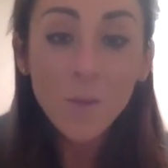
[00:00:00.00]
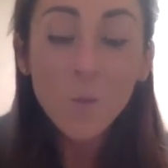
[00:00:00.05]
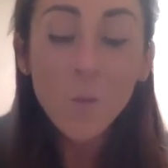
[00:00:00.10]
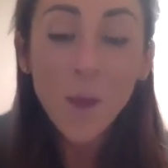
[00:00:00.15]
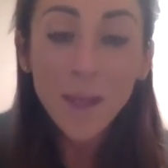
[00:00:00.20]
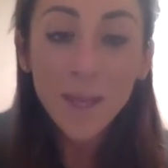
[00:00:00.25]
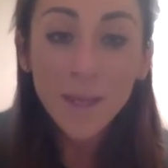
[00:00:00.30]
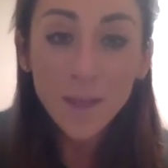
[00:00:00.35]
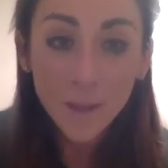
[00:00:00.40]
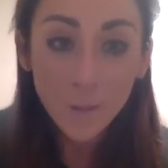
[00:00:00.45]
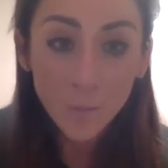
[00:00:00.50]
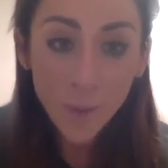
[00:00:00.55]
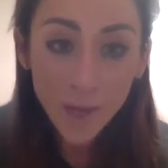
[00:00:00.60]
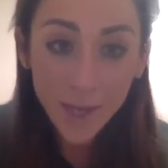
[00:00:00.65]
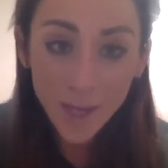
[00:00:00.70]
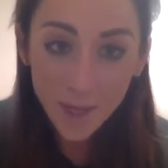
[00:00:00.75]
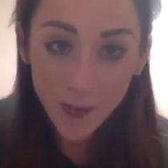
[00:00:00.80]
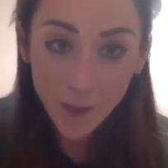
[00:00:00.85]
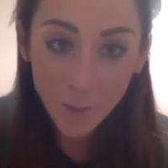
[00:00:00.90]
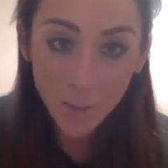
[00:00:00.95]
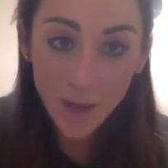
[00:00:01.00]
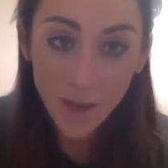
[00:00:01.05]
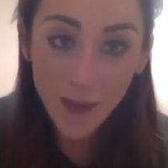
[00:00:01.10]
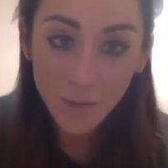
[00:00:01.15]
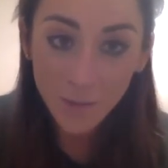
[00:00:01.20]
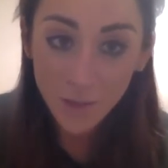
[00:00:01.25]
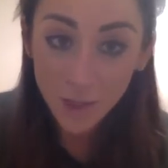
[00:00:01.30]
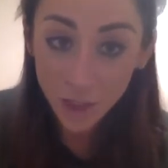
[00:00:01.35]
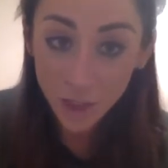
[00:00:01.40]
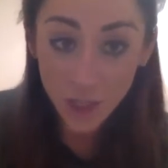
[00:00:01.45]
waking up and
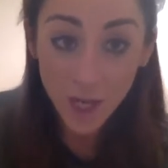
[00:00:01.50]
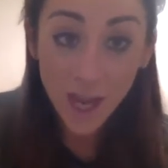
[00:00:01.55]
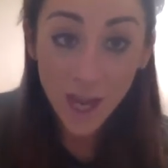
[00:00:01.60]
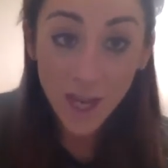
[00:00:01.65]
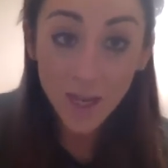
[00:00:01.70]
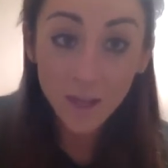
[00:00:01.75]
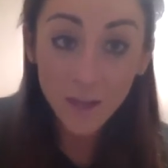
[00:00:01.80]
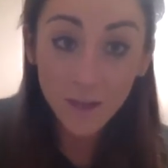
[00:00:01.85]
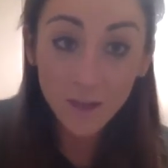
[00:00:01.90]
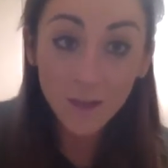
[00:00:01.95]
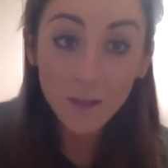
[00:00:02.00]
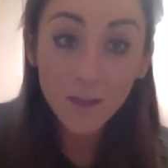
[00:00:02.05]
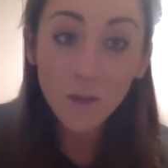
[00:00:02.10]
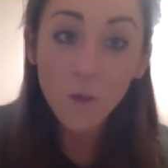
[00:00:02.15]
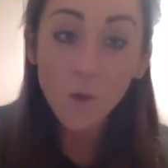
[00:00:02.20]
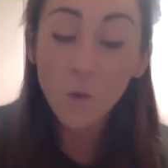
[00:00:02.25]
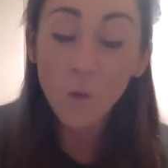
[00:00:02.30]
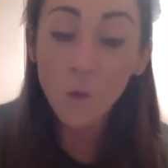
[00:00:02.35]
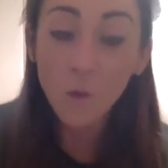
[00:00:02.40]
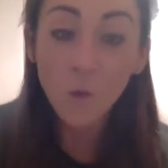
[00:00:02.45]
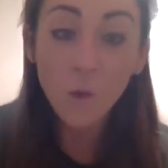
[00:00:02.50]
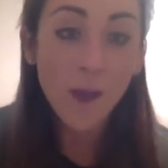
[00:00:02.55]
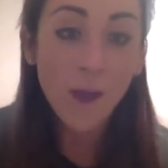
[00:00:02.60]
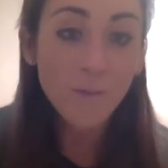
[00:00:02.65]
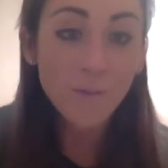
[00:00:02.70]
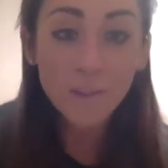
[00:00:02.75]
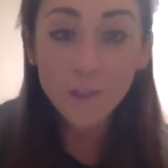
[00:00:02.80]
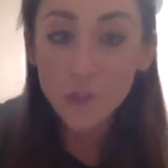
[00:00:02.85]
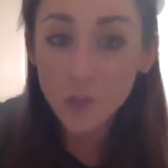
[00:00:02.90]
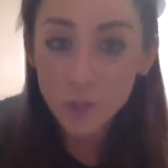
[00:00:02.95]
having a shake, or
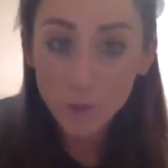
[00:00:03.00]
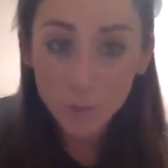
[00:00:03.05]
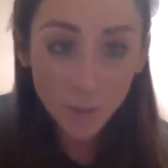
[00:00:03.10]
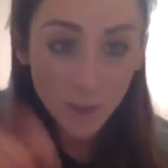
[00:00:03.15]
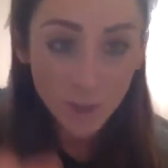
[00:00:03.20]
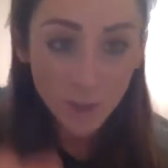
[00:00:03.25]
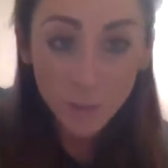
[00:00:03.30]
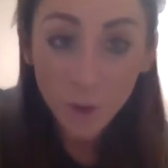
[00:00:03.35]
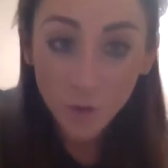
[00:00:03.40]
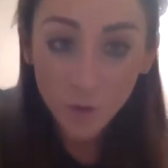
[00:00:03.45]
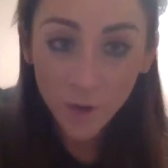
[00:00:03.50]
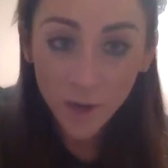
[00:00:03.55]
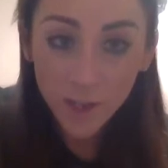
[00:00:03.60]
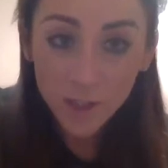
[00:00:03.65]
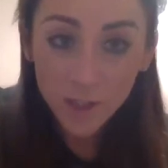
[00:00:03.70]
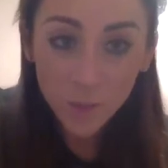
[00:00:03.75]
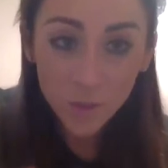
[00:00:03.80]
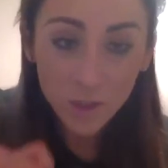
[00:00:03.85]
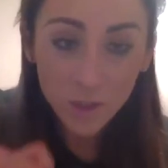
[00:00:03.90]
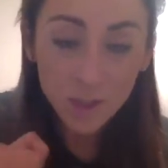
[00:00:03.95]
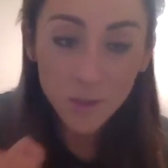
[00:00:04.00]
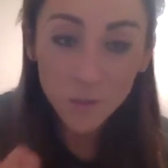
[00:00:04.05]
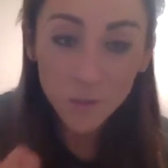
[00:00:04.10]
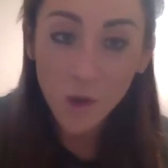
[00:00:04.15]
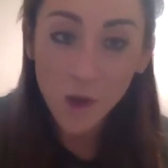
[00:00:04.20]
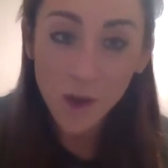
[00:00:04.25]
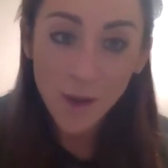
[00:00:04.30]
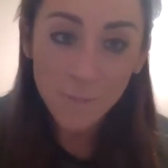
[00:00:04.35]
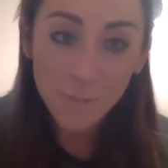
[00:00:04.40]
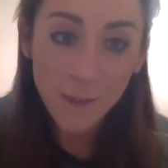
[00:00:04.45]
having juice plus porridge, which is what
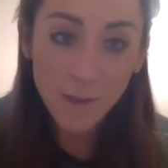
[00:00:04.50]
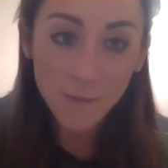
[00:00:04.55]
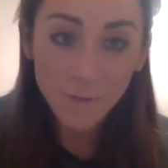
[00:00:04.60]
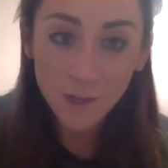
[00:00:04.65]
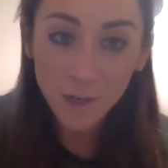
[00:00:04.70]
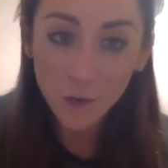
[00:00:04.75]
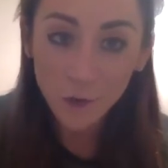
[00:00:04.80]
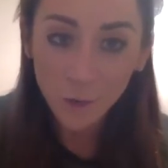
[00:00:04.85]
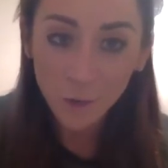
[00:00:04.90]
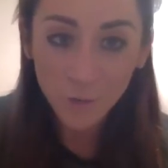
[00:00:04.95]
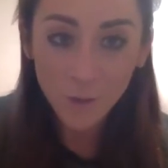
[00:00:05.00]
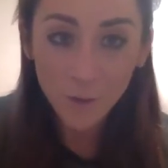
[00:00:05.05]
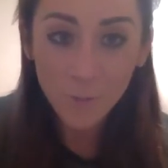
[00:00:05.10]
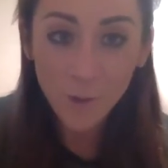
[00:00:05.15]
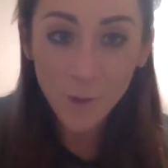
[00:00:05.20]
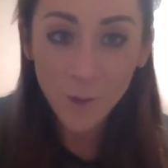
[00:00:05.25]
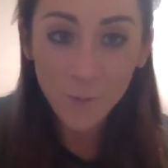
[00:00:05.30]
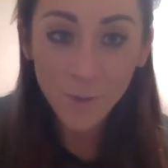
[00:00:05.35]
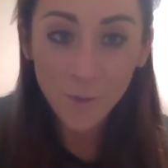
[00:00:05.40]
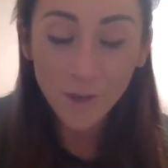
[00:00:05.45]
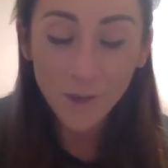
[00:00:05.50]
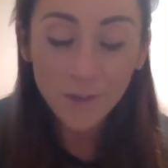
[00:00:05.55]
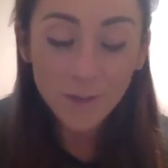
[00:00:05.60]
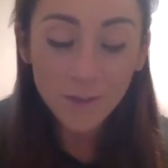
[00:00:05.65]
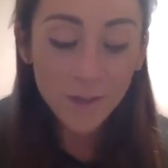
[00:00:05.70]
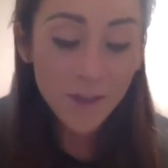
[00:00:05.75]
I'm having a lot of at the moment,